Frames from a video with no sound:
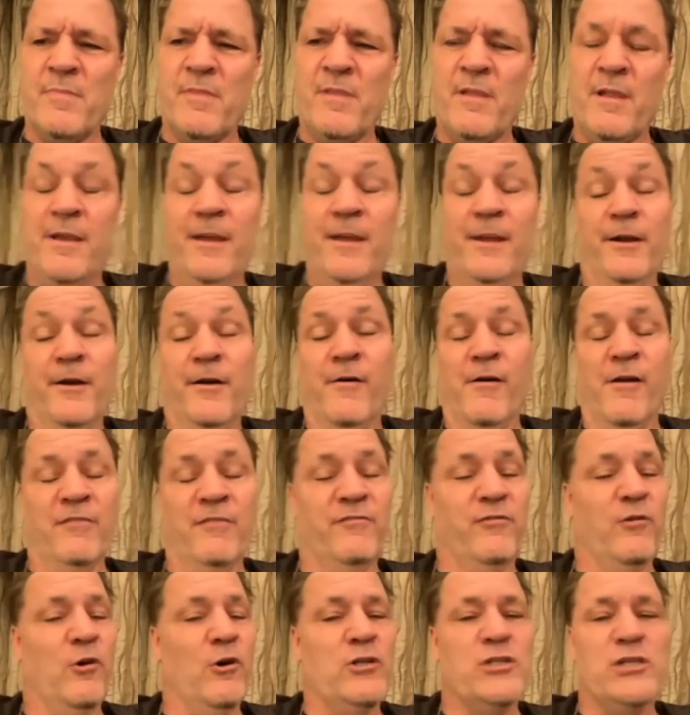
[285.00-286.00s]

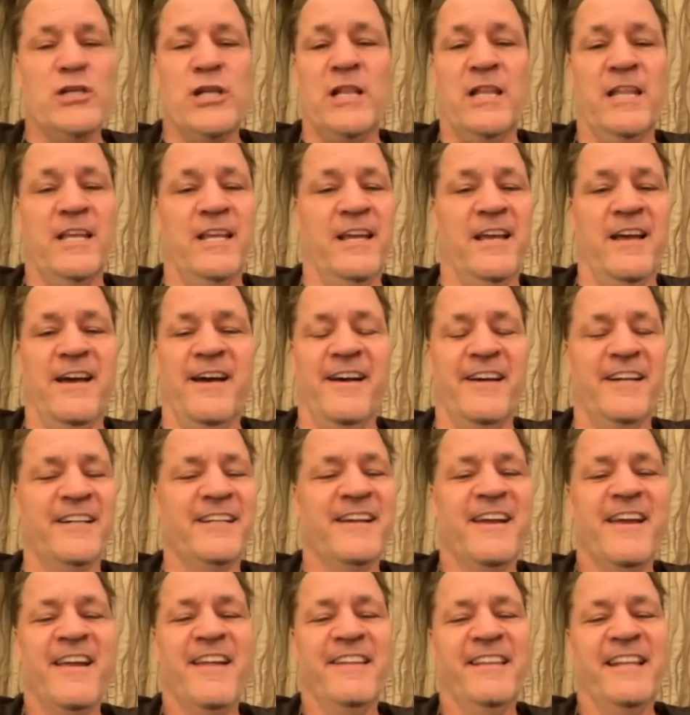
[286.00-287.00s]
unfortunately,
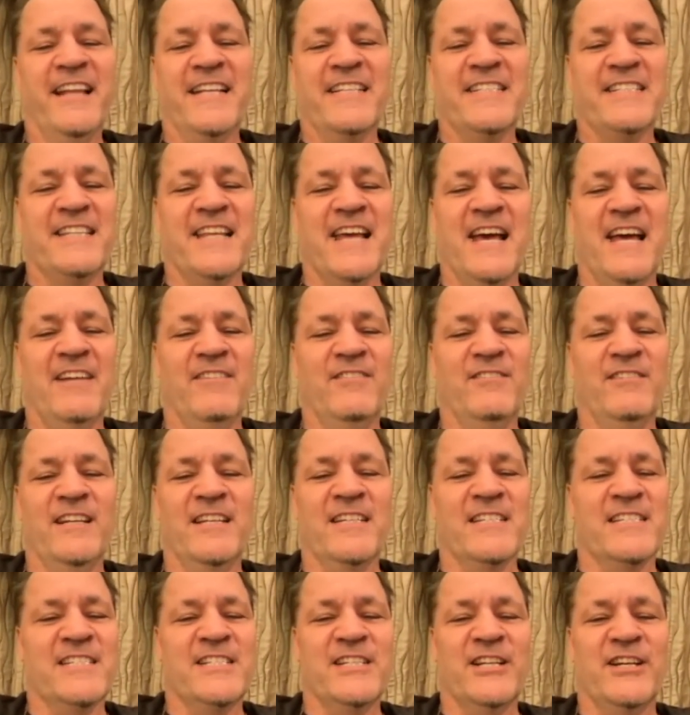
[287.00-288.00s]
that's not
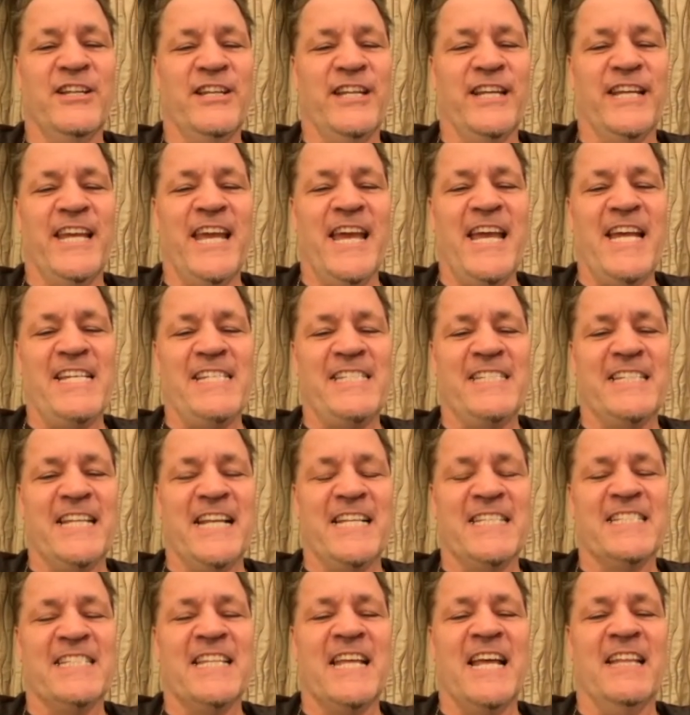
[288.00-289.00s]
necessarily the case.
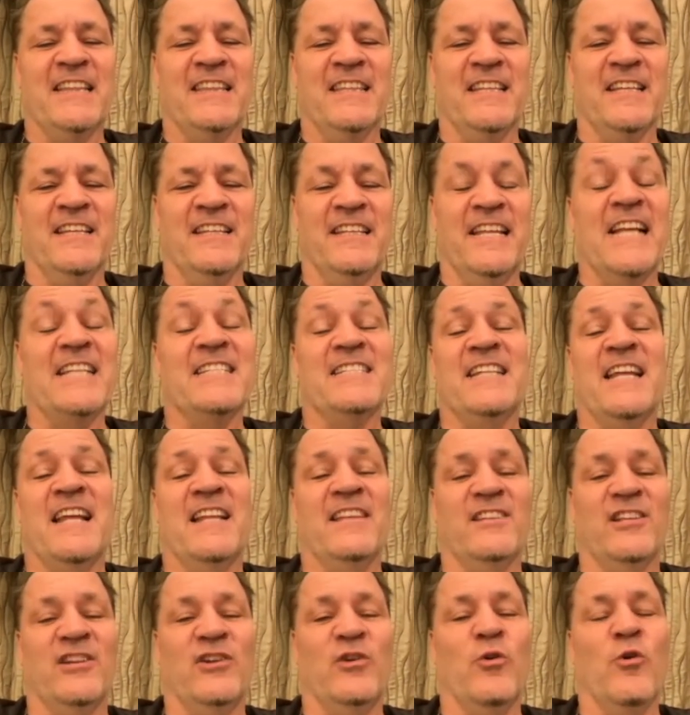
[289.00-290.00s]
That's not
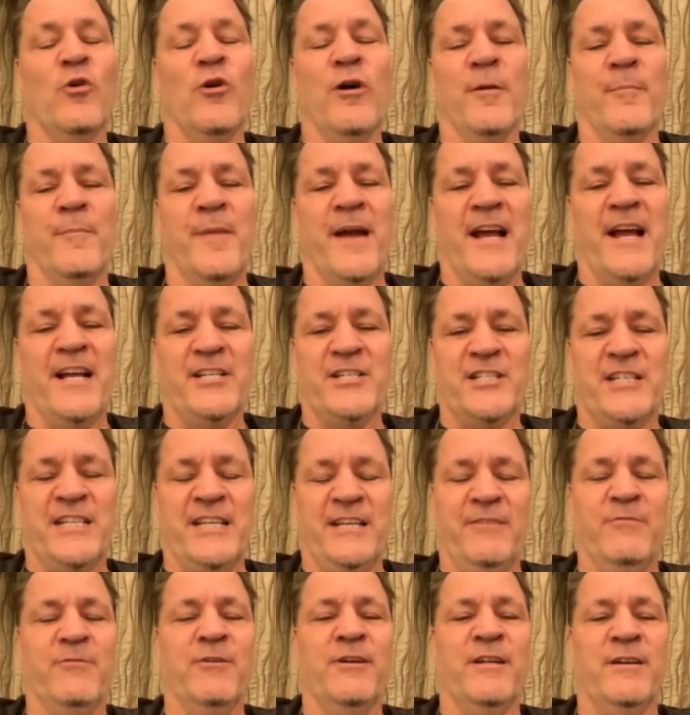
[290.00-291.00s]
the norm, actually,
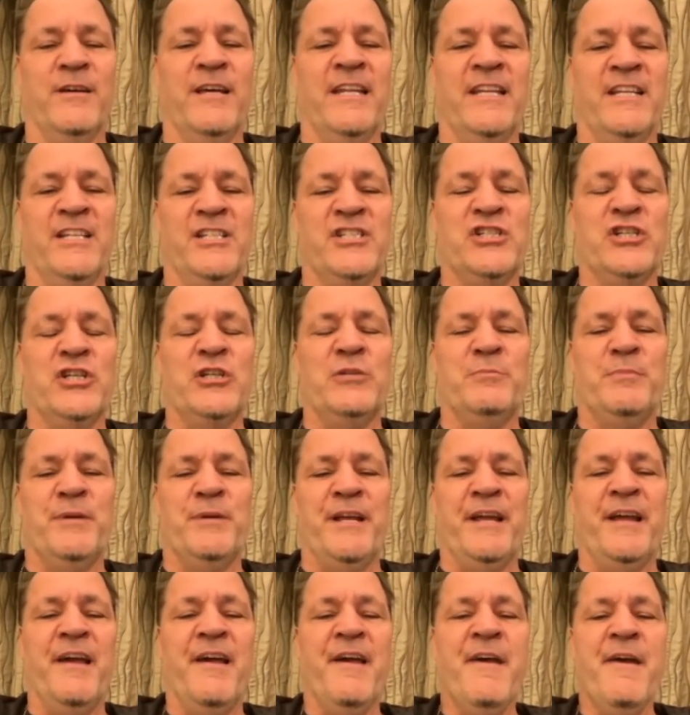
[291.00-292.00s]
and it should
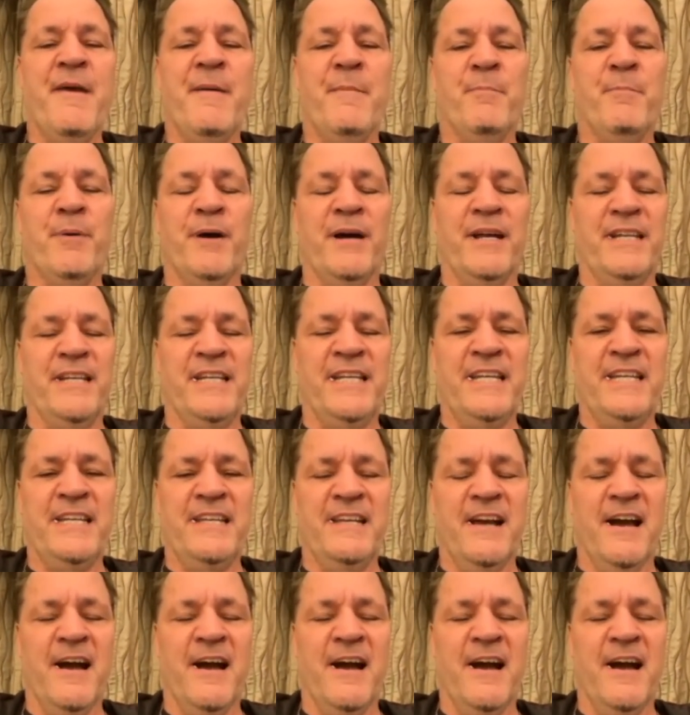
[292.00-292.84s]
be. But he